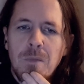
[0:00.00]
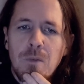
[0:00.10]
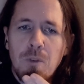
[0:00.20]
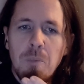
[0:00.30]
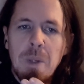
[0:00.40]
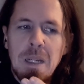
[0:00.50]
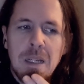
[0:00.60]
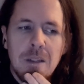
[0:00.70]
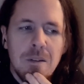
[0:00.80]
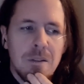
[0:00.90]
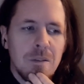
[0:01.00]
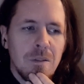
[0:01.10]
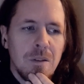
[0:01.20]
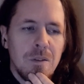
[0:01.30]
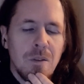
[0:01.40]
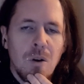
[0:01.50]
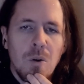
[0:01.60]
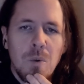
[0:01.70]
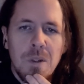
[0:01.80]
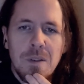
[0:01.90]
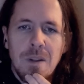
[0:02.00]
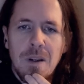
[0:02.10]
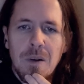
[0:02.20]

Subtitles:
for me is always there.